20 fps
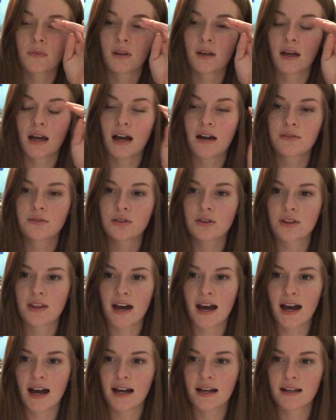after
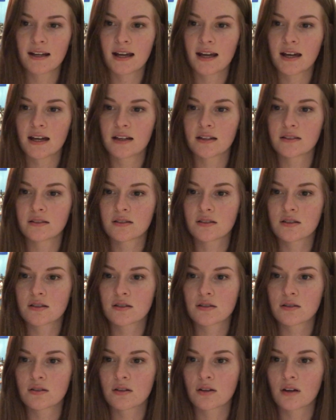that, and
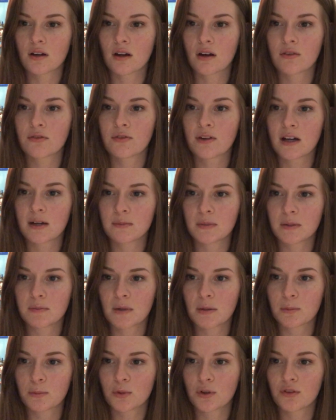a family
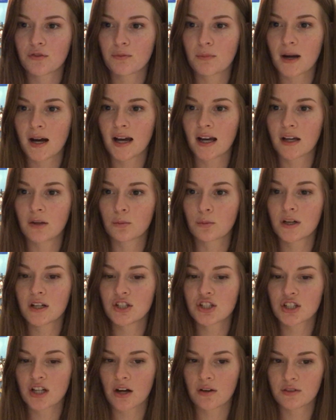member of mine
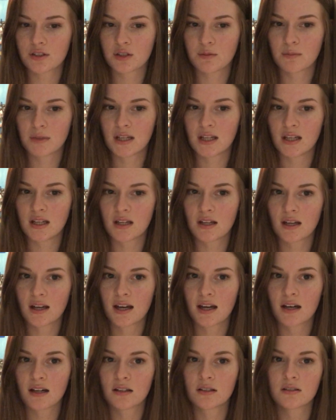reached out to me
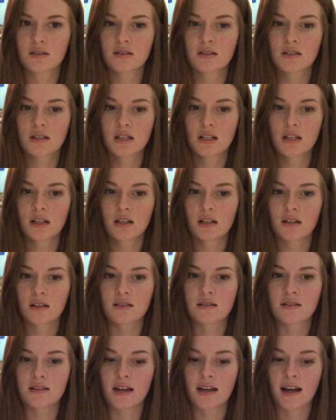and
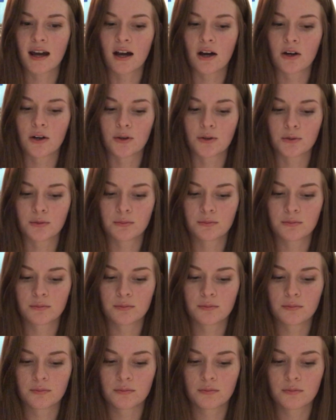said how
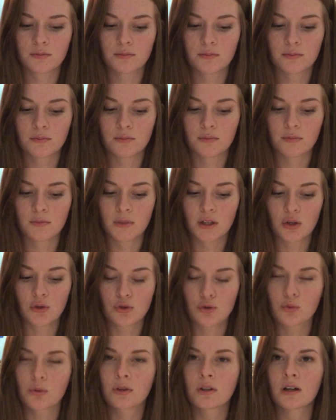it
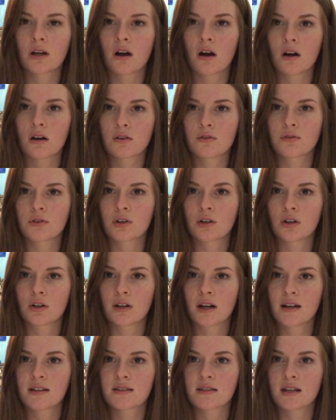was really hard for her
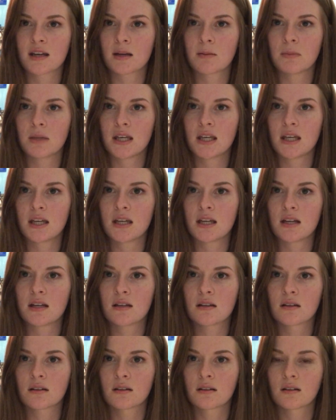not seeing me eat,
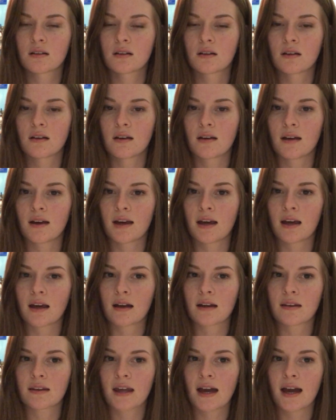
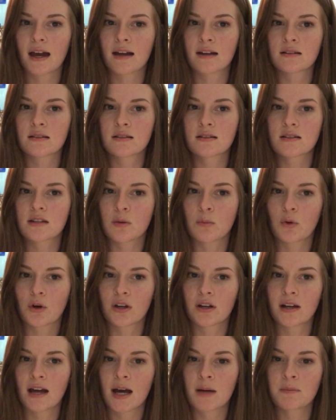and that
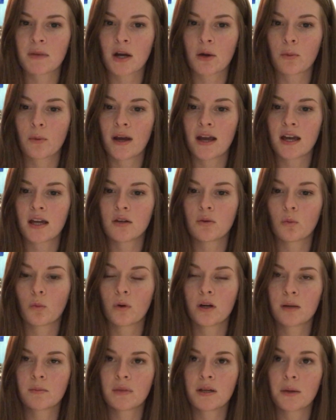someone at my weight
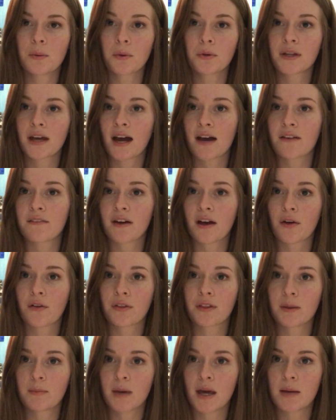wouldn't be able to have a
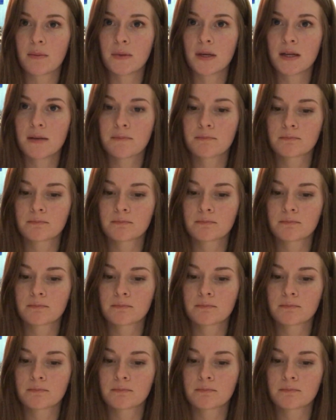healthy baby.